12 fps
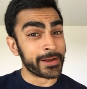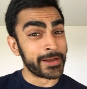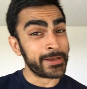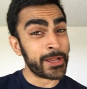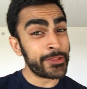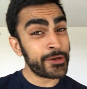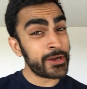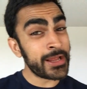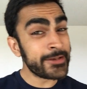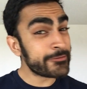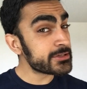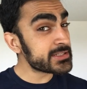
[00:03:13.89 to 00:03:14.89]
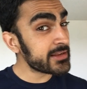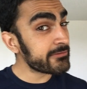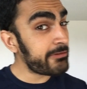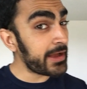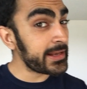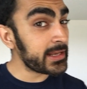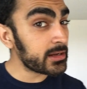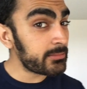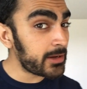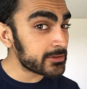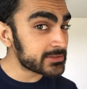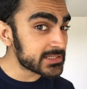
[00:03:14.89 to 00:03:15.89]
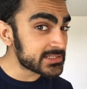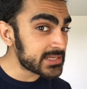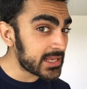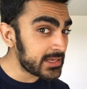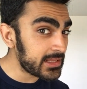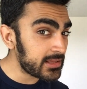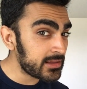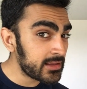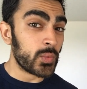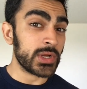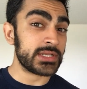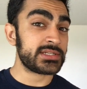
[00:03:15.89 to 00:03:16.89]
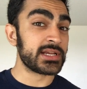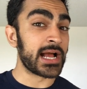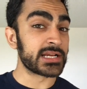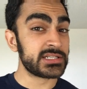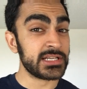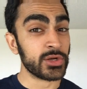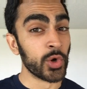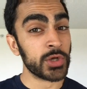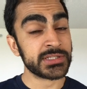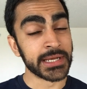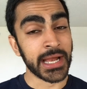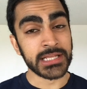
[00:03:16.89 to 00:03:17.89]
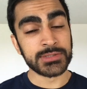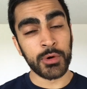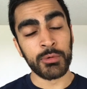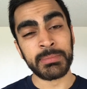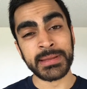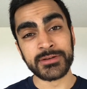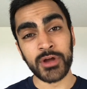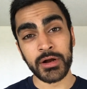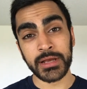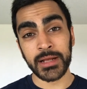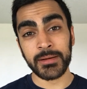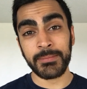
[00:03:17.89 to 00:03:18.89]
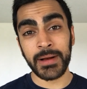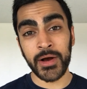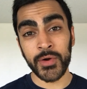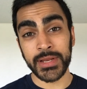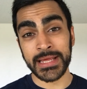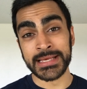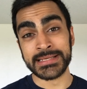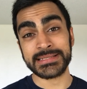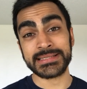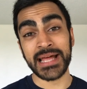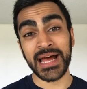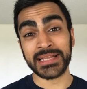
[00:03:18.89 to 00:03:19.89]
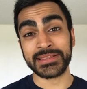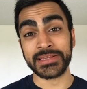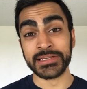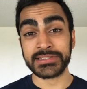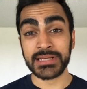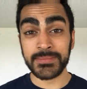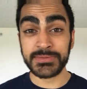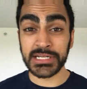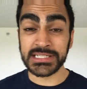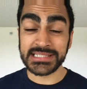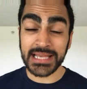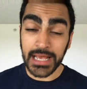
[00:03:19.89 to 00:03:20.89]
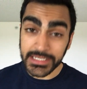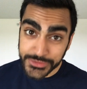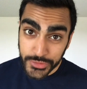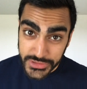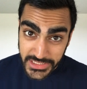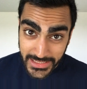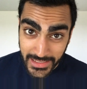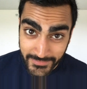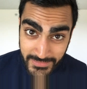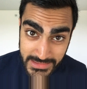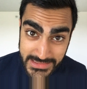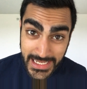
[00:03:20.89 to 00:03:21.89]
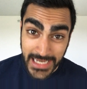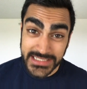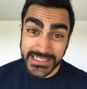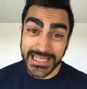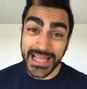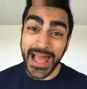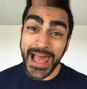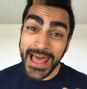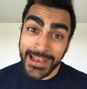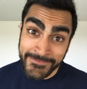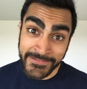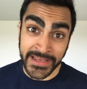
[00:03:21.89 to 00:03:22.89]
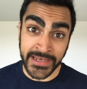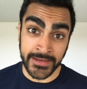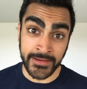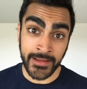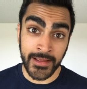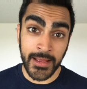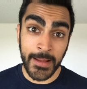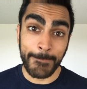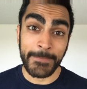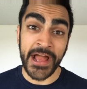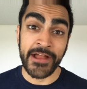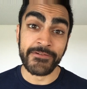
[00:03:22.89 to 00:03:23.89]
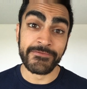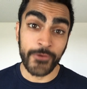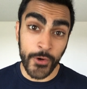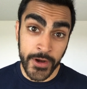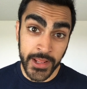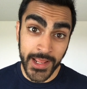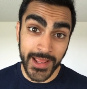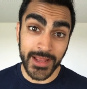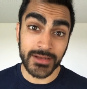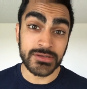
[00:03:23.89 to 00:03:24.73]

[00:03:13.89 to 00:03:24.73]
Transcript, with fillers: but another interesting finding about this study, which actually goes against what we've been talking about, is that the subjects' estrogen levels actually elevated by 42%.